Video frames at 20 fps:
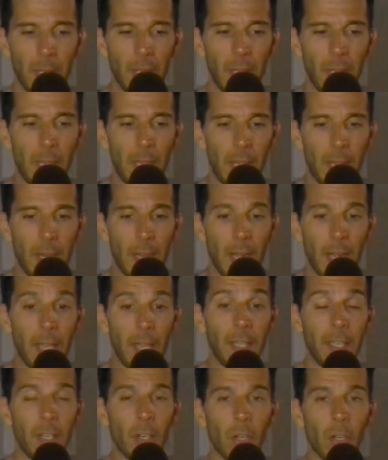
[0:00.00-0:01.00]
And I
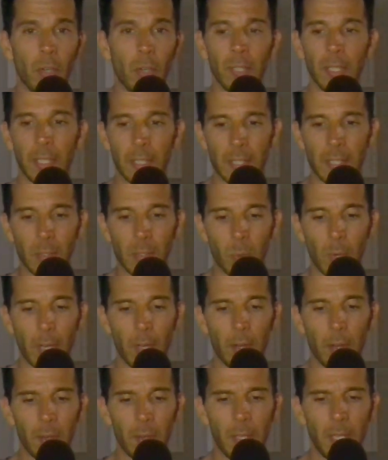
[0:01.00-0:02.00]
like acrylics as
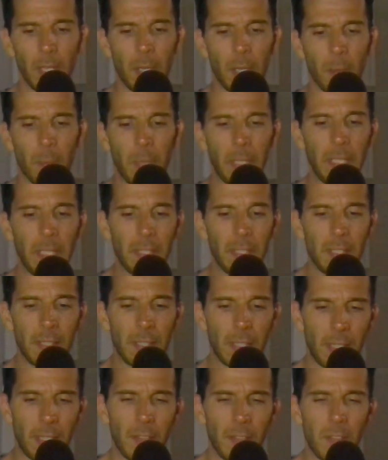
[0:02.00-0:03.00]
well, but this
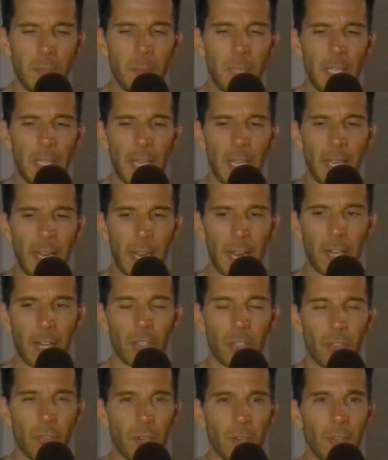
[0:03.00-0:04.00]
gives me that
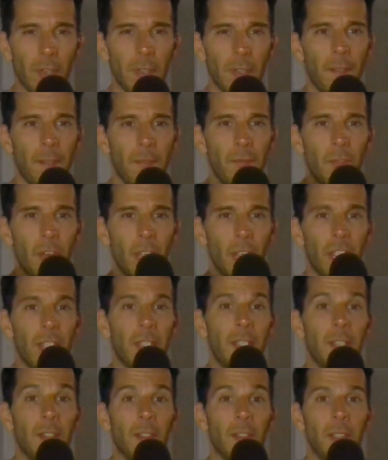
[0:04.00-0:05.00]
extra
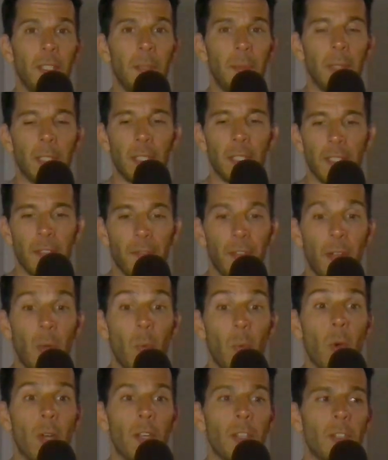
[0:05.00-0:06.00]
versatility, because if I
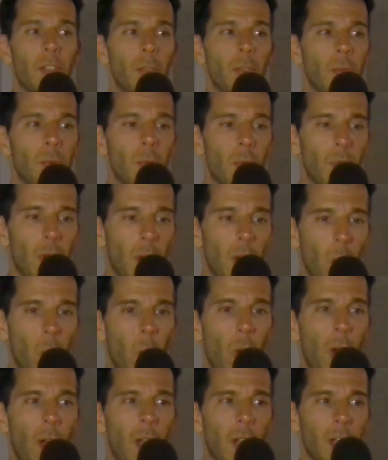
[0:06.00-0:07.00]
want to do a
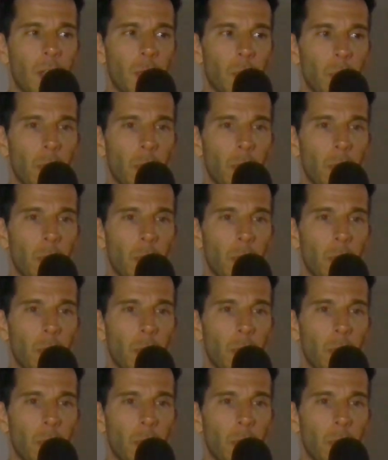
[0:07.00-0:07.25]
wash or